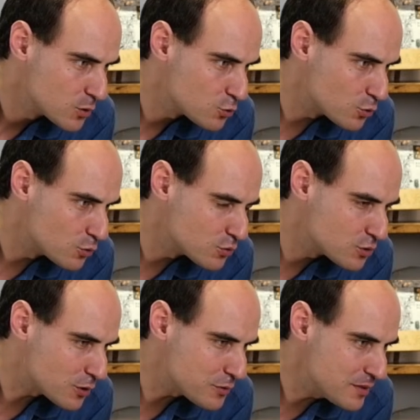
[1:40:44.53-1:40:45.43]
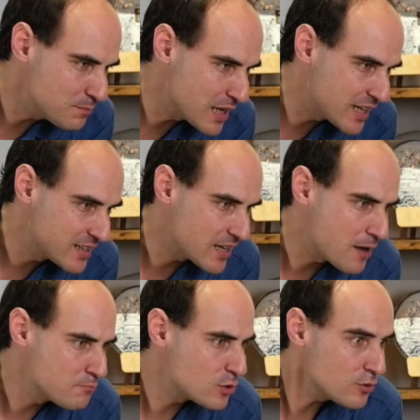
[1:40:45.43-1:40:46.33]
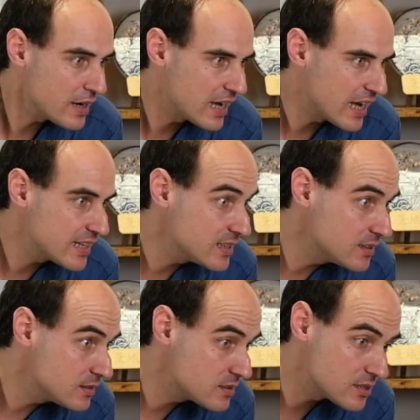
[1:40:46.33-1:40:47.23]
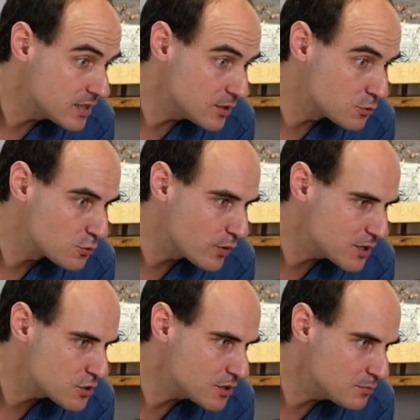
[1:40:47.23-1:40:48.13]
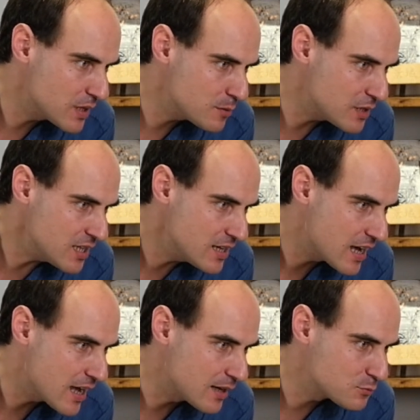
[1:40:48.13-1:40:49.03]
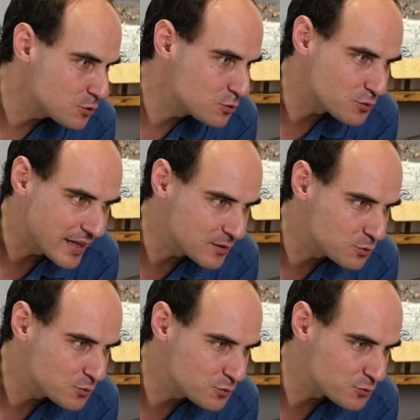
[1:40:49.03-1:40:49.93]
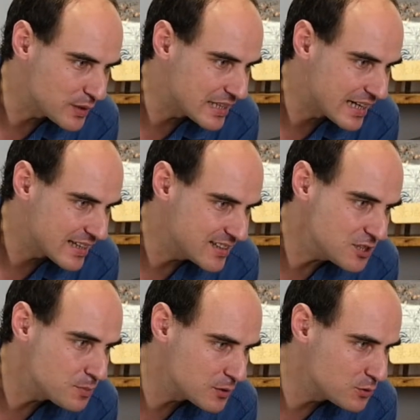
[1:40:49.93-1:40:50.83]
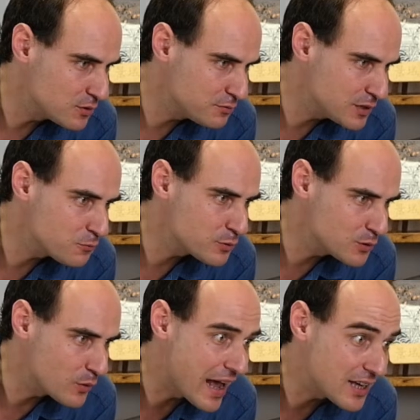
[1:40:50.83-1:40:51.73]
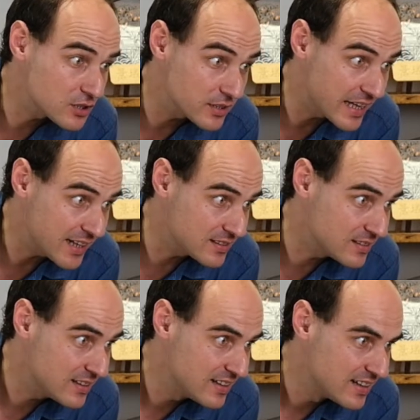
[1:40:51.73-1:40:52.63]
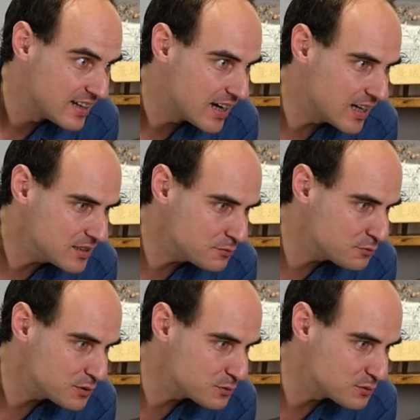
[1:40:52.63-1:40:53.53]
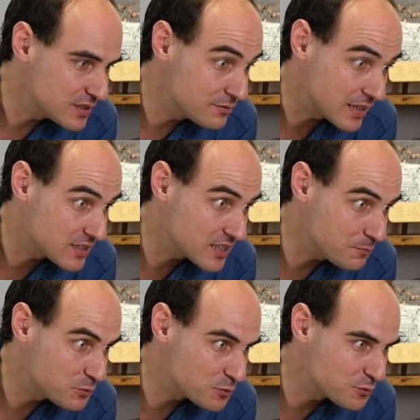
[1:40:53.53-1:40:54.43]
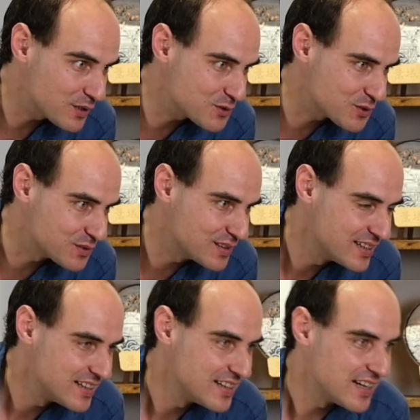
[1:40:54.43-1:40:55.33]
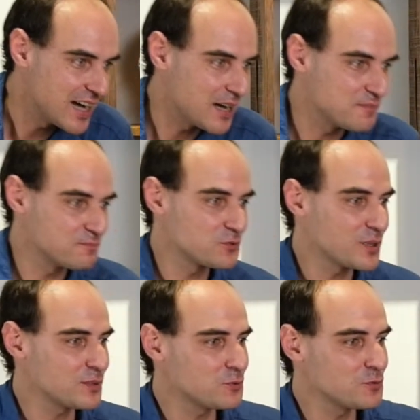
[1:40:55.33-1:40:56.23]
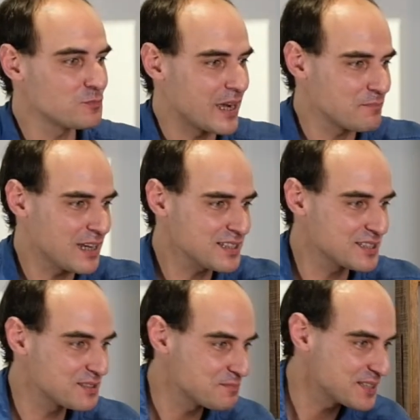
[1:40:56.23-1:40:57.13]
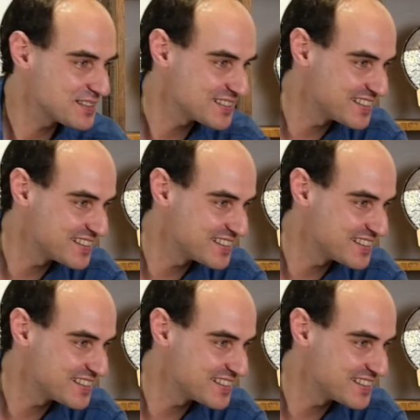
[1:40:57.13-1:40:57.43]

So sorry, Mel and Amber, I didn't see your question, maybe. I'm just trying to read like this, but you feel free to ask again if I skipped your question. I'm trying to do my best, but...